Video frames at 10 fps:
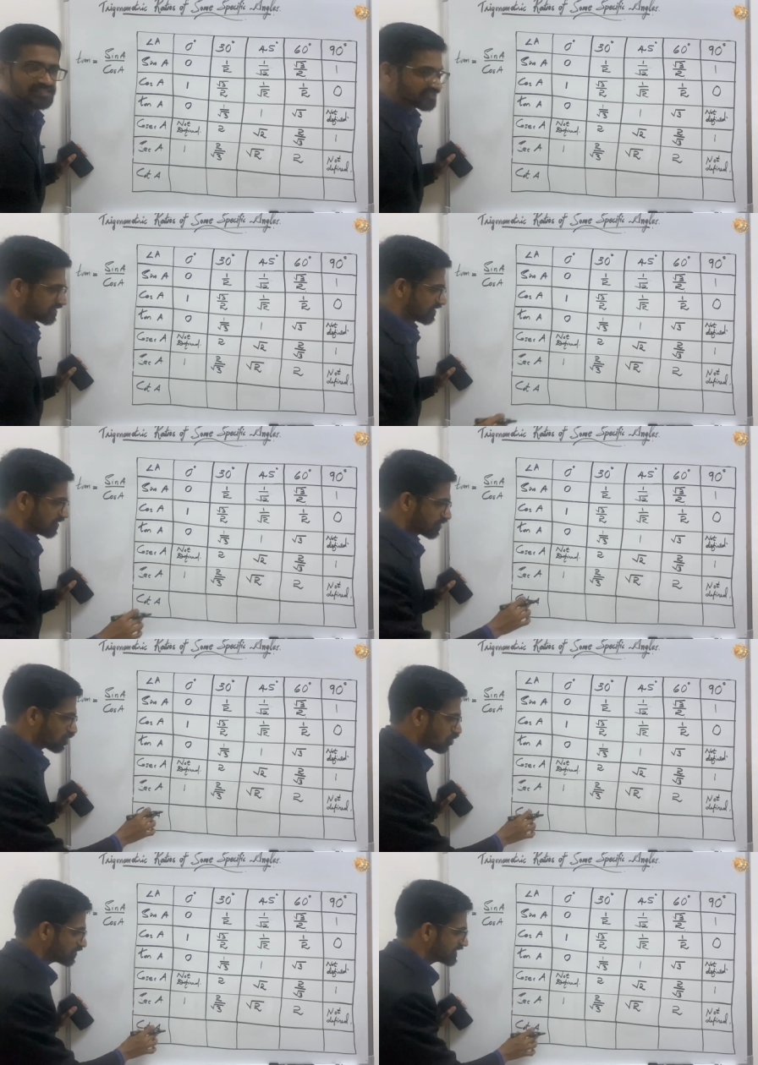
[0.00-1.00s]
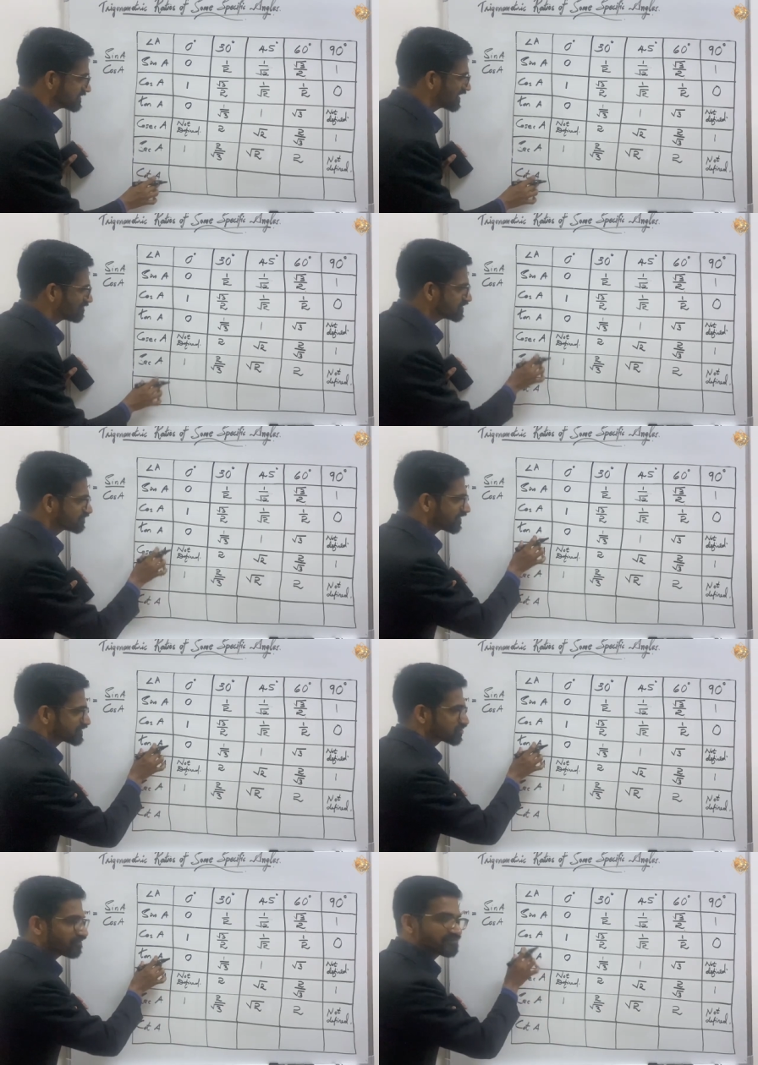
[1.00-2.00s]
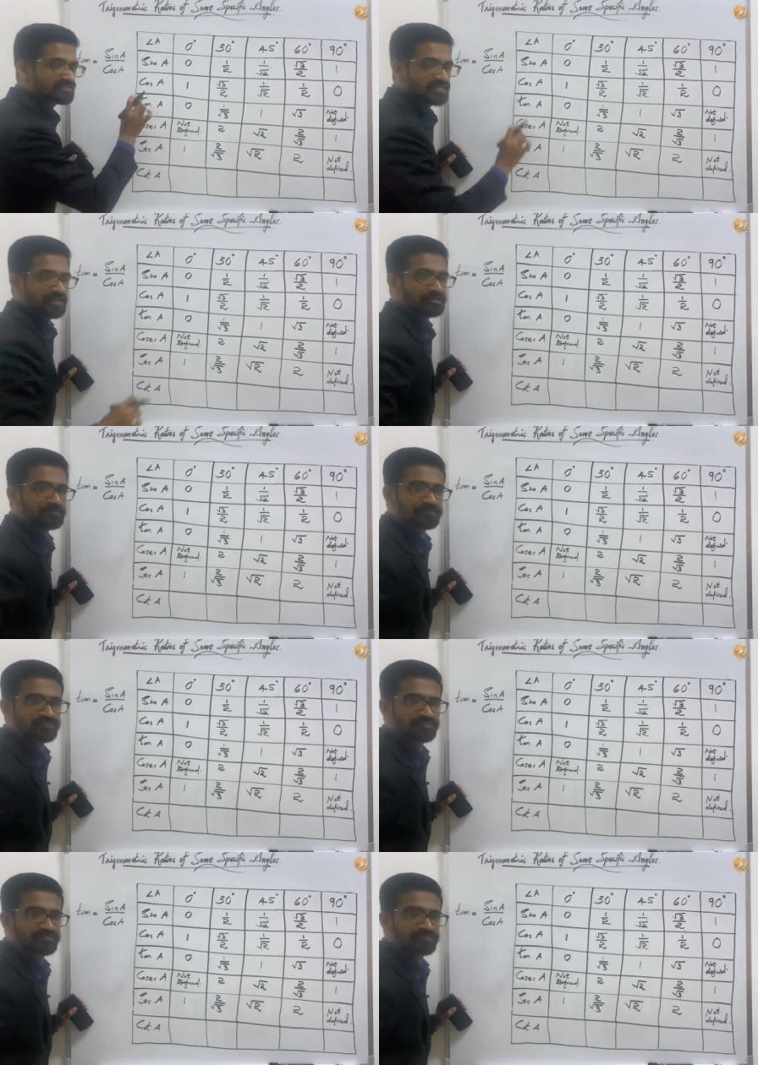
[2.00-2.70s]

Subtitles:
it? Cot is the inverse function of tan.